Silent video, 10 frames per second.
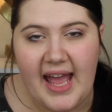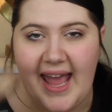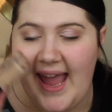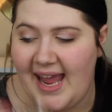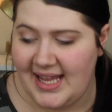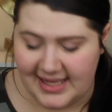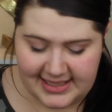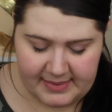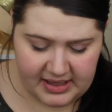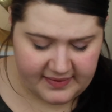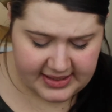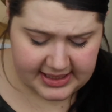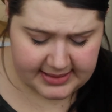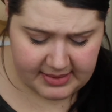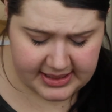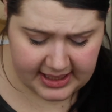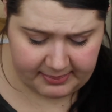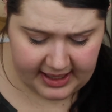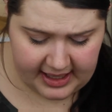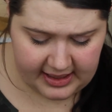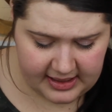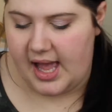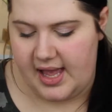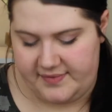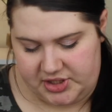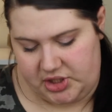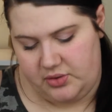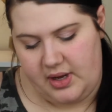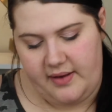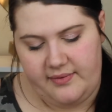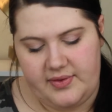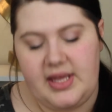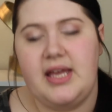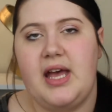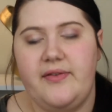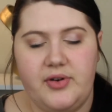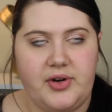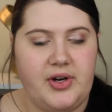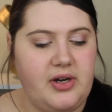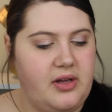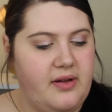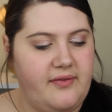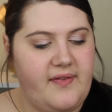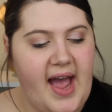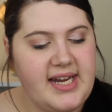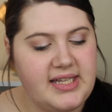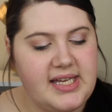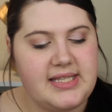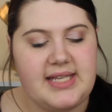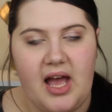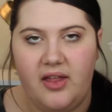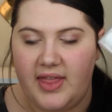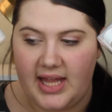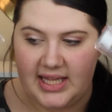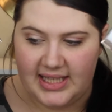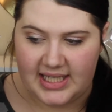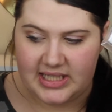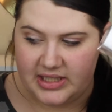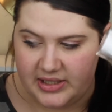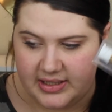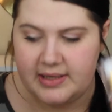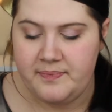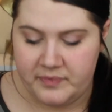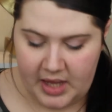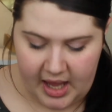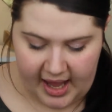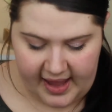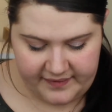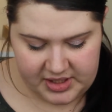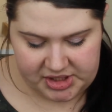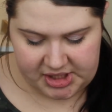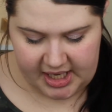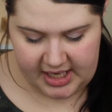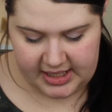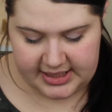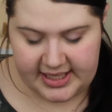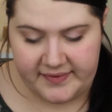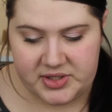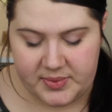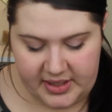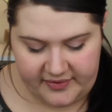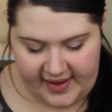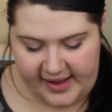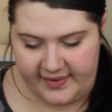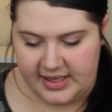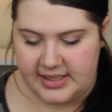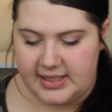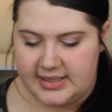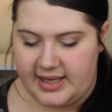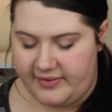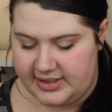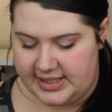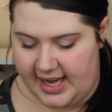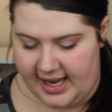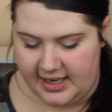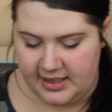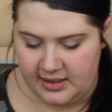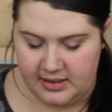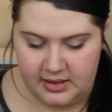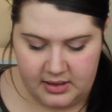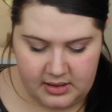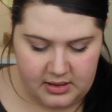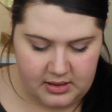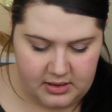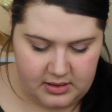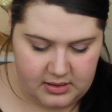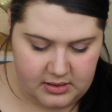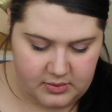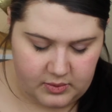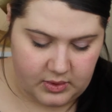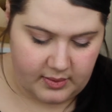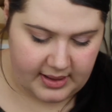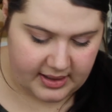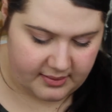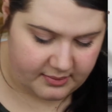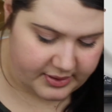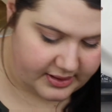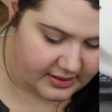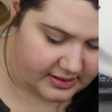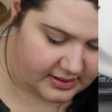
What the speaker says: I hate the smell of this. It smells like paint. I have two of the CoverGirl Vitalist Healthy Elixirs. I have the shade 725 and 710. Go ahead and put.